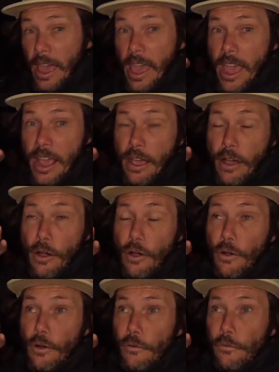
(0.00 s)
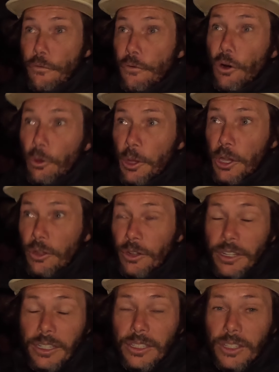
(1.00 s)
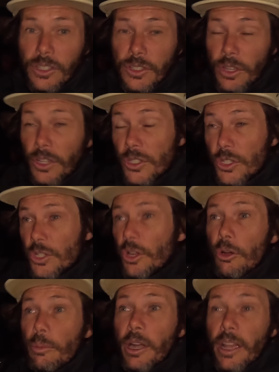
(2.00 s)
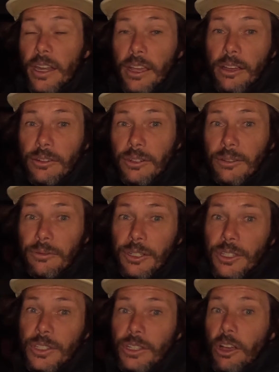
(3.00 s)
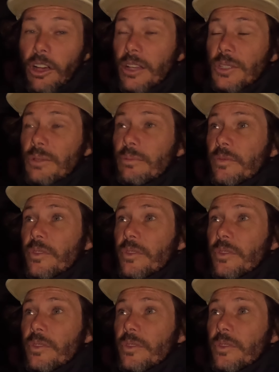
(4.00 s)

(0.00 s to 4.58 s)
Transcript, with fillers: a full moon, so it's so bright out which is awesome.